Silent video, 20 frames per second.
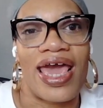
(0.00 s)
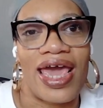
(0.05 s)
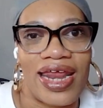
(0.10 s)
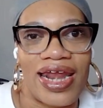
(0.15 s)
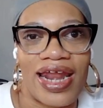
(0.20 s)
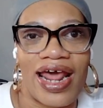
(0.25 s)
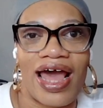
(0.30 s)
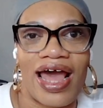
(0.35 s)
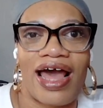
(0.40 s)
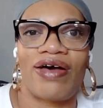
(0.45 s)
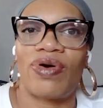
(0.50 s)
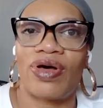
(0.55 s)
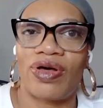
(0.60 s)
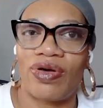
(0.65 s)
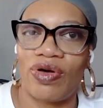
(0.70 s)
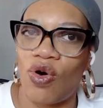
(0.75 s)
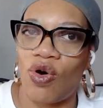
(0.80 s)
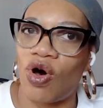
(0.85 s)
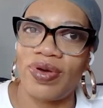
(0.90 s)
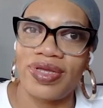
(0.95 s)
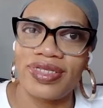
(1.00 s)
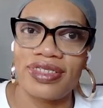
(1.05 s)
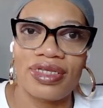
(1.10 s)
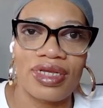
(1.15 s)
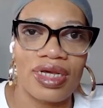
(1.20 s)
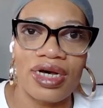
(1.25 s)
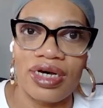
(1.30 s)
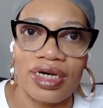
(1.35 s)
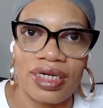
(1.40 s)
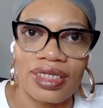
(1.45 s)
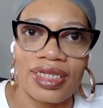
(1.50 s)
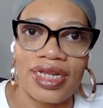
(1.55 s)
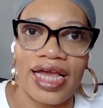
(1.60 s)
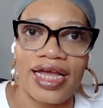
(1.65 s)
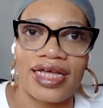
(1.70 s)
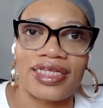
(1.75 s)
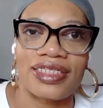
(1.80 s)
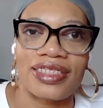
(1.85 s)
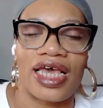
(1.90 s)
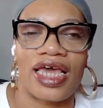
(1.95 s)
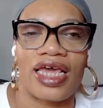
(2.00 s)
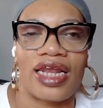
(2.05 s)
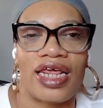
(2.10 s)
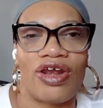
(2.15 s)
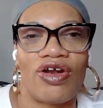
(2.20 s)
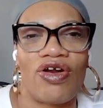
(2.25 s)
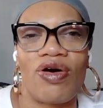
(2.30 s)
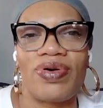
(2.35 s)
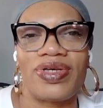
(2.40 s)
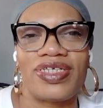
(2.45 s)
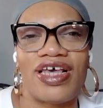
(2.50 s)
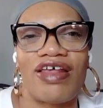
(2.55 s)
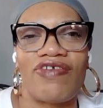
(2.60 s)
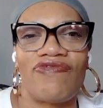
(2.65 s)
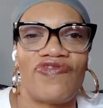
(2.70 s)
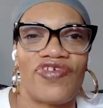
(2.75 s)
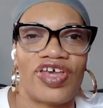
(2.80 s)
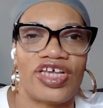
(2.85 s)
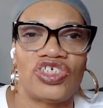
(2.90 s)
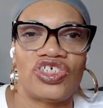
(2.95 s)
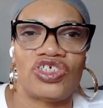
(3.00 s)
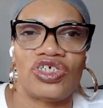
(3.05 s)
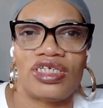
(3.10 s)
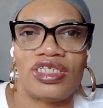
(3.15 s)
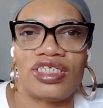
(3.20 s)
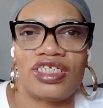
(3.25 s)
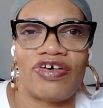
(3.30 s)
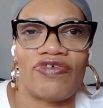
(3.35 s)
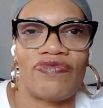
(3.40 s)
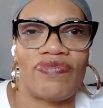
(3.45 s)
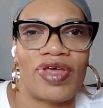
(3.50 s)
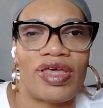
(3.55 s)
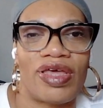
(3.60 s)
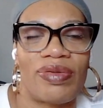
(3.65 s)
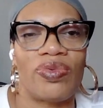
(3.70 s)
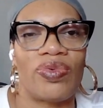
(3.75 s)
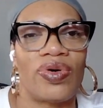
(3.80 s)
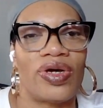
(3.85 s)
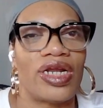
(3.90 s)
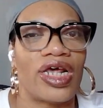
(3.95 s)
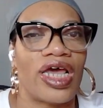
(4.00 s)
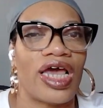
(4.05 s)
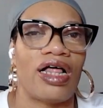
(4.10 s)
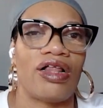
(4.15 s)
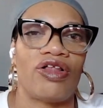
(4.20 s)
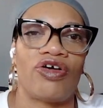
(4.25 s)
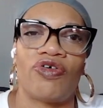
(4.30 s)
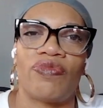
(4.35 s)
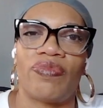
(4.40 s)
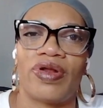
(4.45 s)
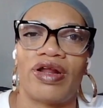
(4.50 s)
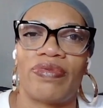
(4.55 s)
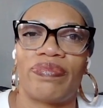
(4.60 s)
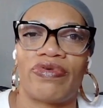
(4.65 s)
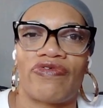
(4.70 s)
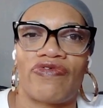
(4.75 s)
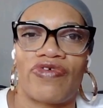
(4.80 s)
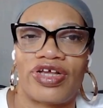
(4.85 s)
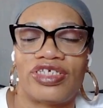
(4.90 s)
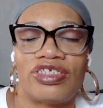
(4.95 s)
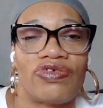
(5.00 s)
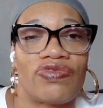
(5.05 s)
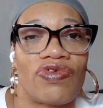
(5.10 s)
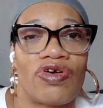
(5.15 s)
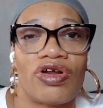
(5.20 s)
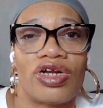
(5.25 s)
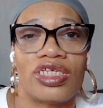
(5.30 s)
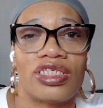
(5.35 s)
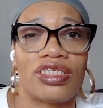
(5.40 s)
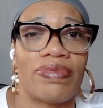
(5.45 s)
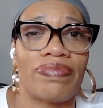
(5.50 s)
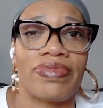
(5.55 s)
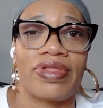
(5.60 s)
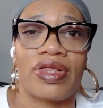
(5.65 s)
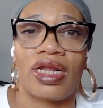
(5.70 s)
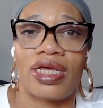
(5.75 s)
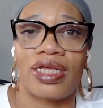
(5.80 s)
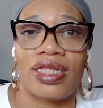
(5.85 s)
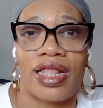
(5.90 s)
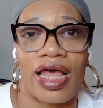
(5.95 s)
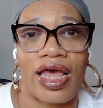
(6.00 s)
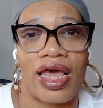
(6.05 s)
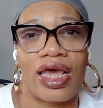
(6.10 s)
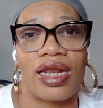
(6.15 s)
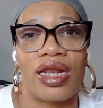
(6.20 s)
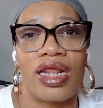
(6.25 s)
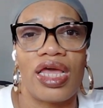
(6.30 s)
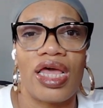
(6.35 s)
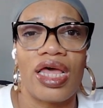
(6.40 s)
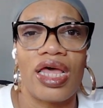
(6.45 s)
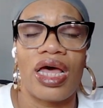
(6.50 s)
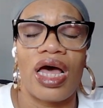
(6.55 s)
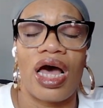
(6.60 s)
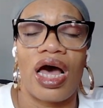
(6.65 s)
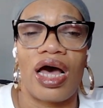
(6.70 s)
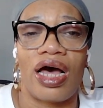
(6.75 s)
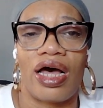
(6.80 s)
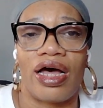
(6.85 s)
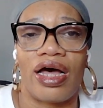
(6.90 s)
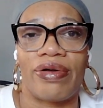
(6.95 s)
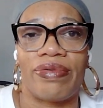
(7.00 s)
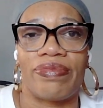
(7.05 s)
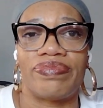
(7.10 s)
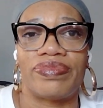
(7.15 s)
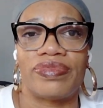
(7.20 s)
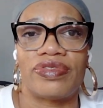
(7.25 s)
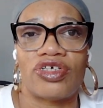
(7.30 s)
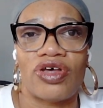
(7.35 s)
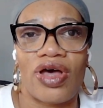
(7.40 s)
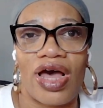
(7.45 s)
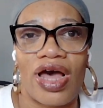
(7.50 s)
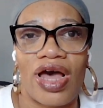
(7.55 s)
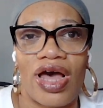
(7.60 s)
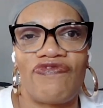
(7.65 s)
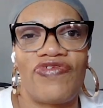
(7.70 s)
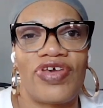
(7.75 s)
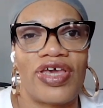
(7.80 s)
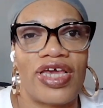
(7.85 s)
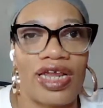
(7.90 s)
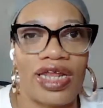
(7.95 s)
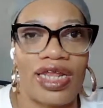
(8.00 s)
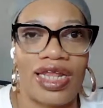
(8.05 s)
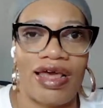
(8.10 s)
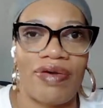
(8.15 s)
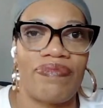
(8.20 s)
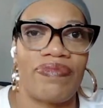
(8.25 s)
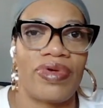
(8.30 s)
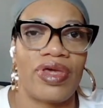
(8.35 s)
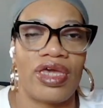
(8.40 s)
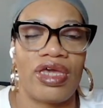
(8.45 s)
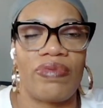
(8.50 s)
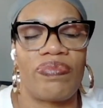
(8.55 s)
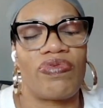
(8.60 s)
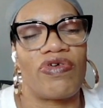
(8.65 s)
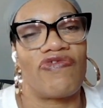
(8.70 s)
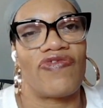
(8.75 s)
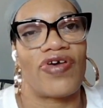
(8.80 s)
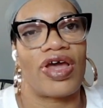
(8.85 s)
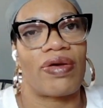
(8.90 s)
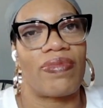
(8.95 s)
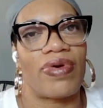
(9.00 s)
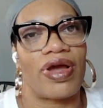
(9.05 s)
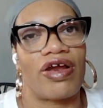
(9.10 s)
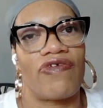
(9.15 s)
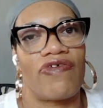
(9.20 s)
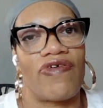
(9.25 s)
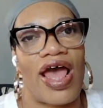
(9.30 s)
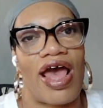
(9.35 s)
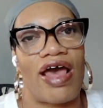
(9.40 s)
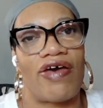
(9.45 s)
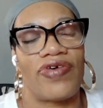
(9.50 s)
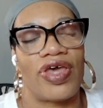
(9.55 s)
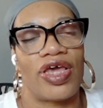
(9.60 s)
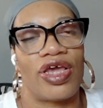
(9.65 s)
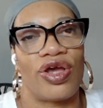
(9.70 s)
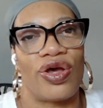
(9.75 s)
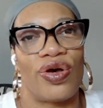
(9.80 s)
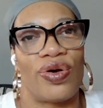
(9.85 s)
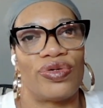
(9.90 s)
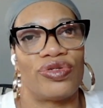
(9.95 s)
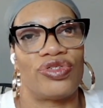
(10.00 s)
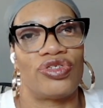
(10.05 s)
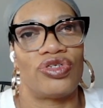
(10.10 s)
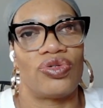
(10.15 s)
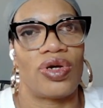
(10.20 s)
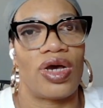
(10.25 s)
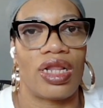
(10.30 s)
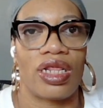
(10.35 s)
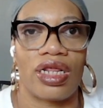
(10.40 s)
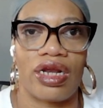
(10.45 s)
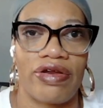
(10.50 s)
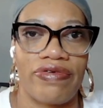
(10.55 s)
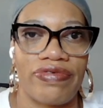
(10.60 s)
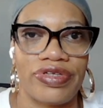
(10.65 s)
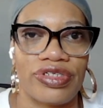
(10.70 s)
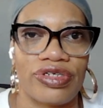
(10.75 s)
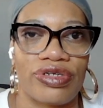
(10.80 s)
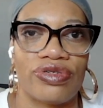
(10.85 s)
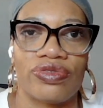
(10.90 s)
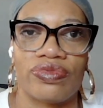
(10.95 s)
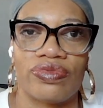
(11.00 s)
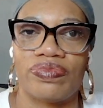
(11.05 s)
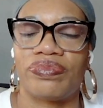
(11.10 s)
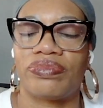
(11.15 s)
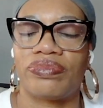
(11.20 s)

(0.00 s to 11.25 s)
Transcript: and i always cooked, like I said, and always had visions of maybe one day I'll open up a restaurant or something like that. Um, so I figured, let me perfect my craft and go to culinary school.